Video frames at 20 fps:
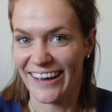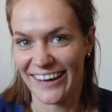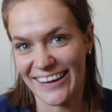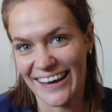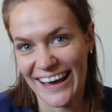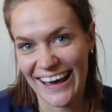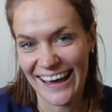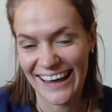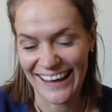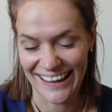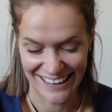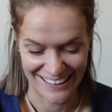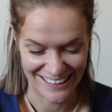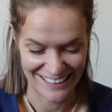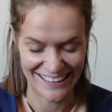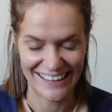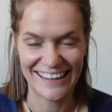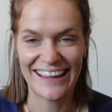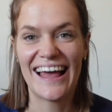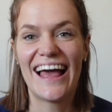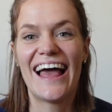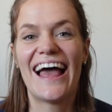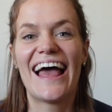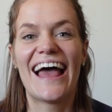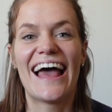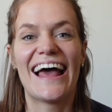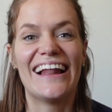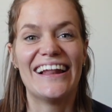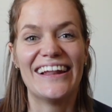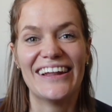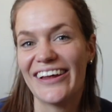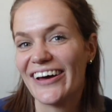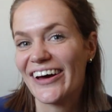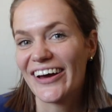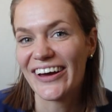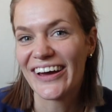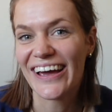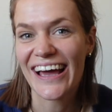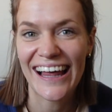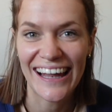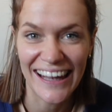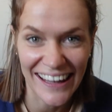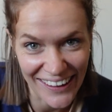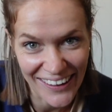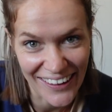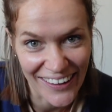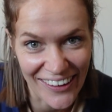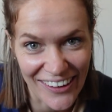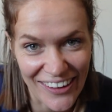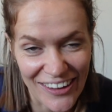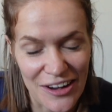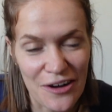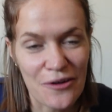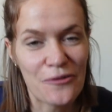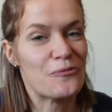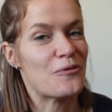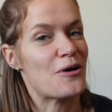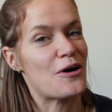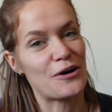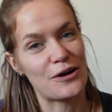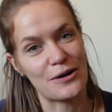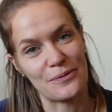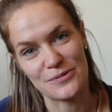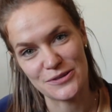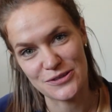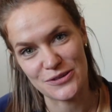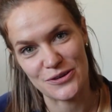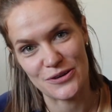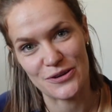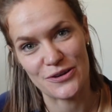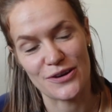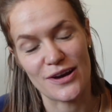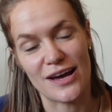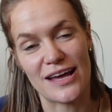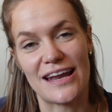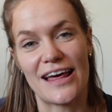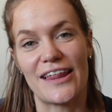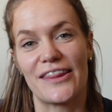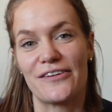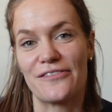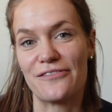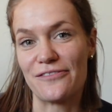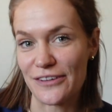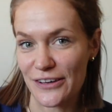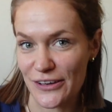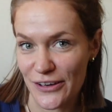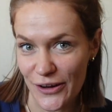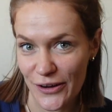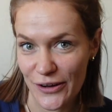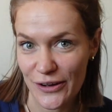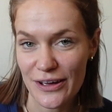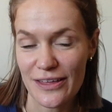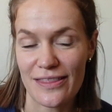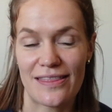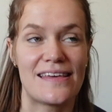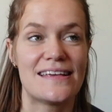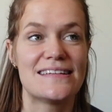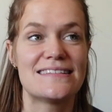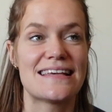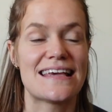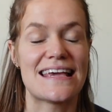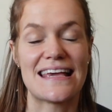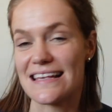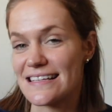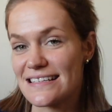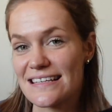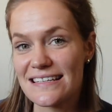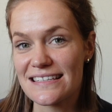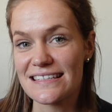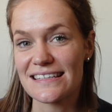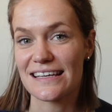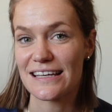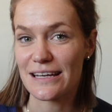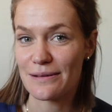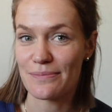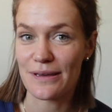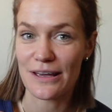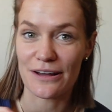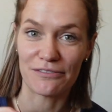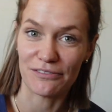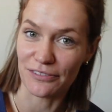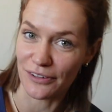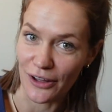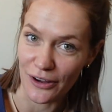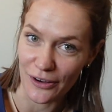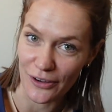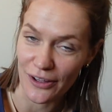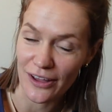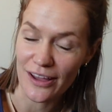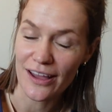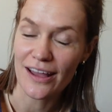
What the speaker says: Okay, hello, welcome to another video. This isn't gonna be a vlog,